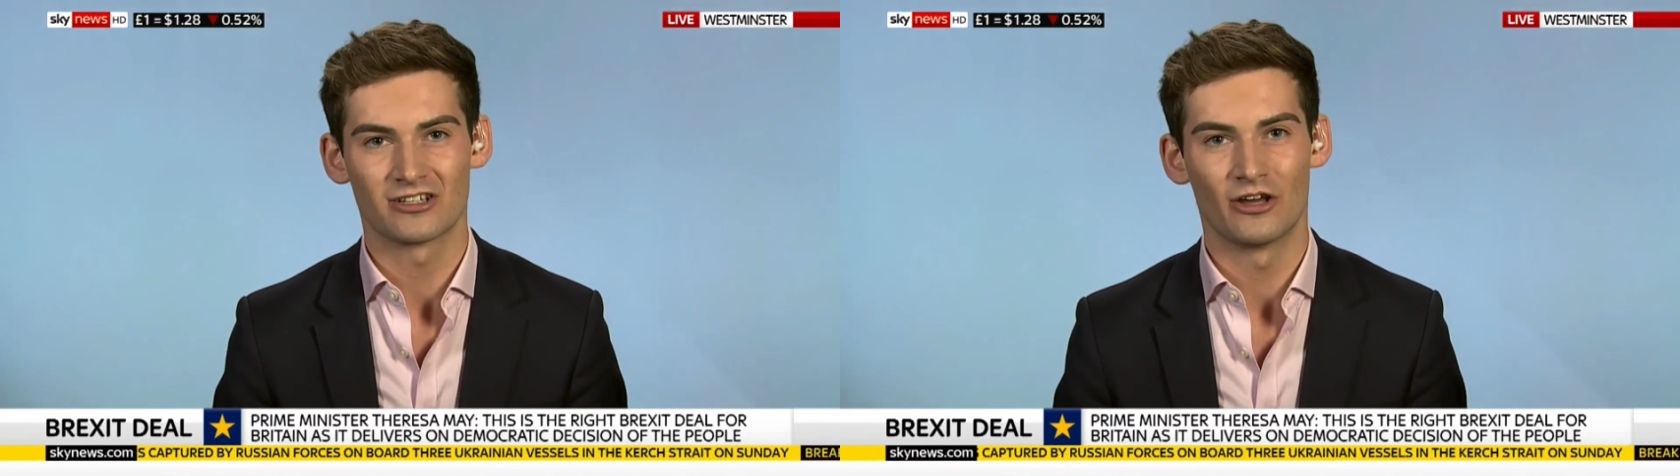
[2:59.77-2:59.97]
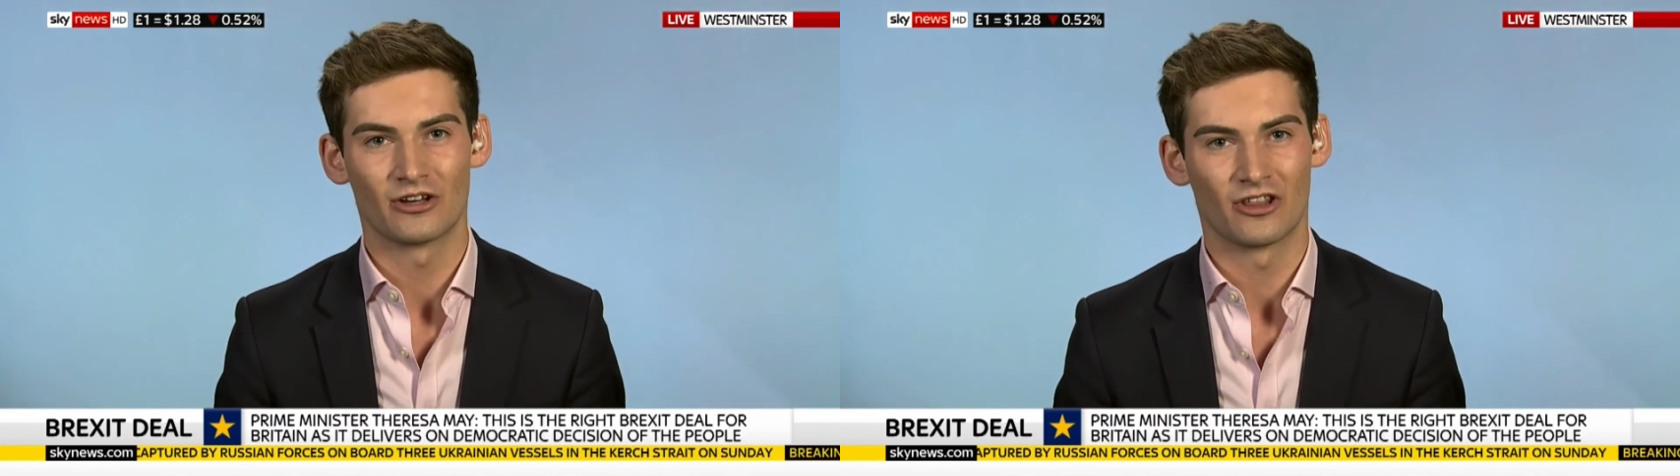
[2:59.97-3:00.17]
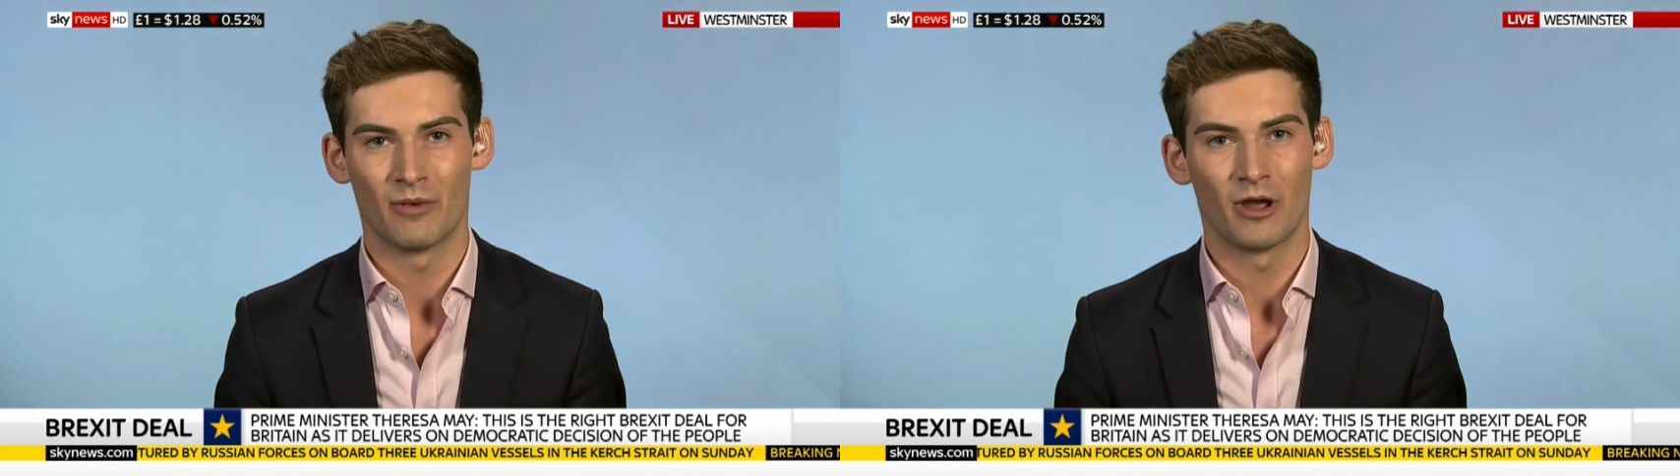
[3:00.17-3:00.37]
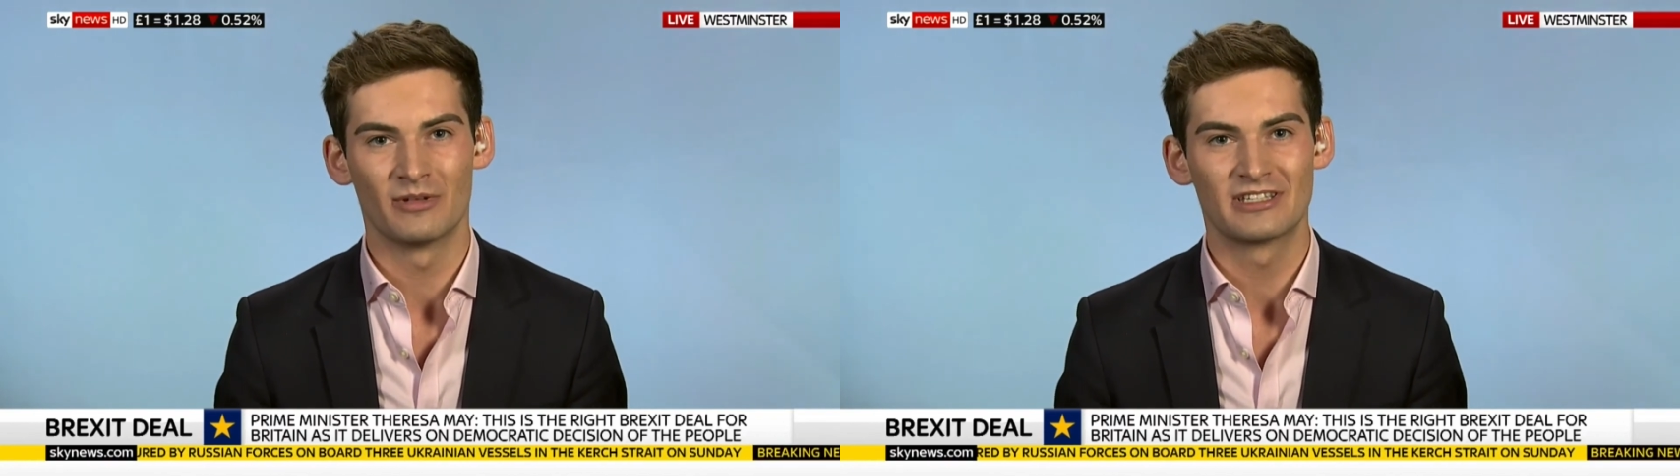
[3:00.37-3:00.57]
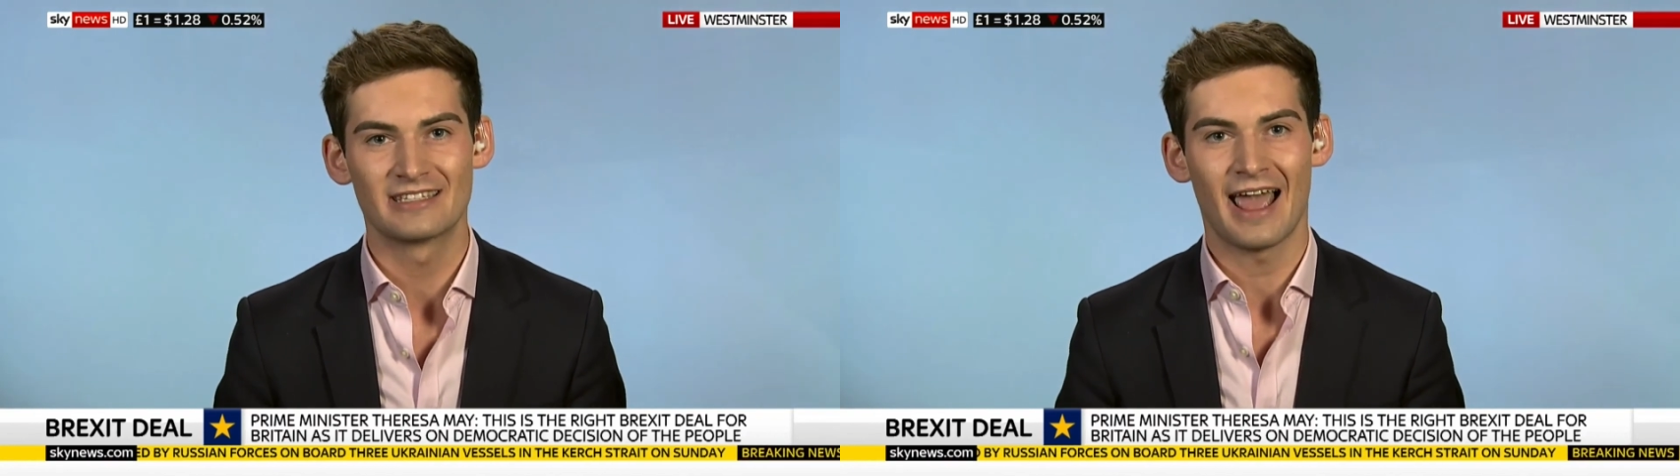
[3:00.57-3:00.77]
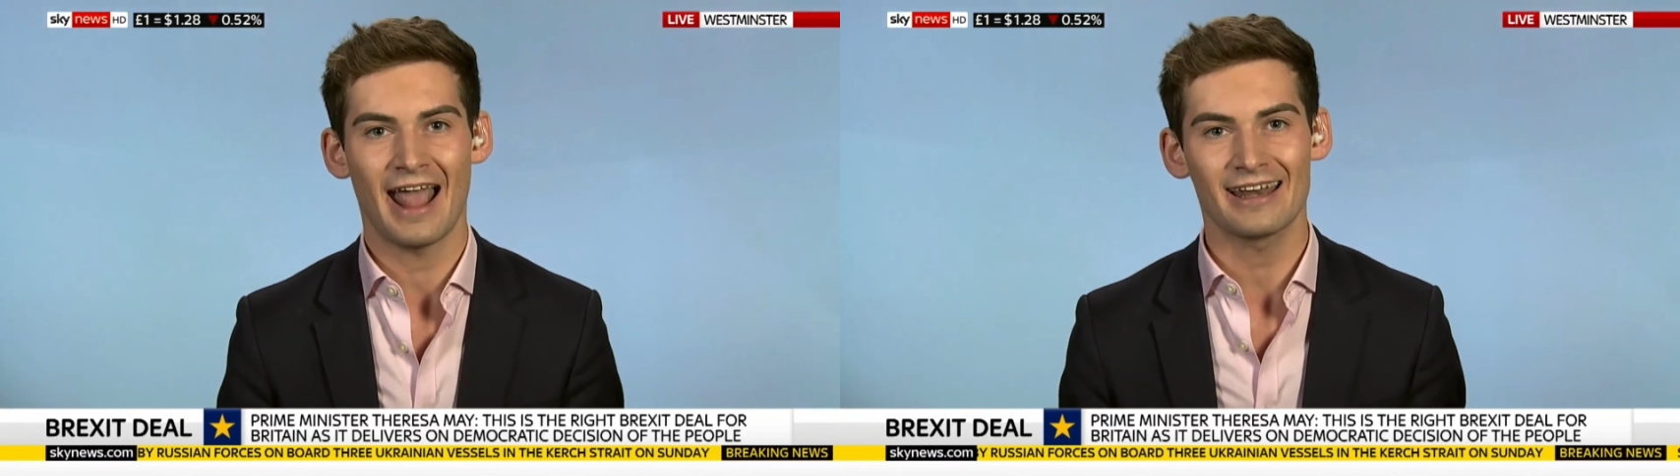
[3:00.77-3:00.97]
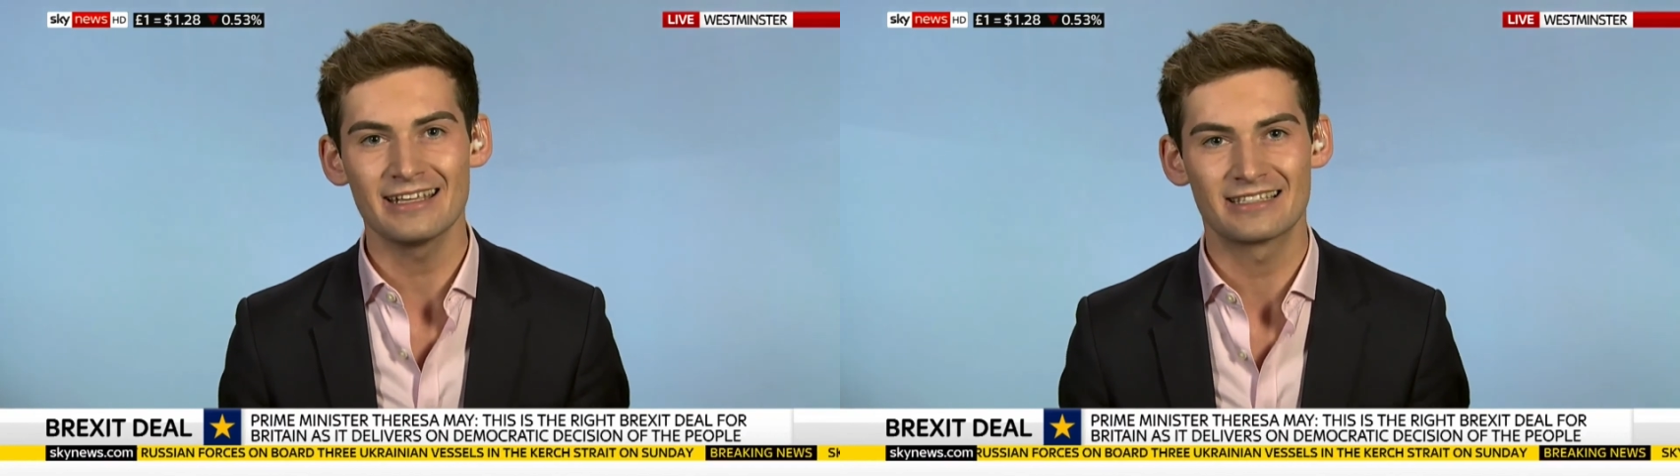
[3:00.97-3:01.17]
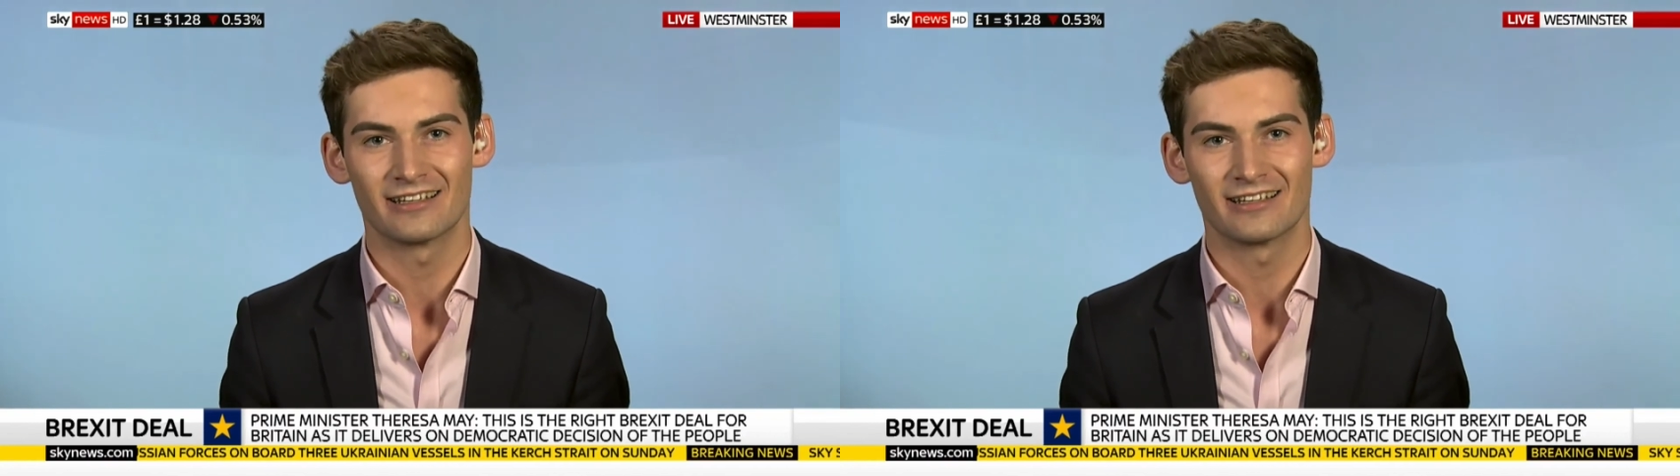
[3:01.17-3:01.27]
slogan at the moment is any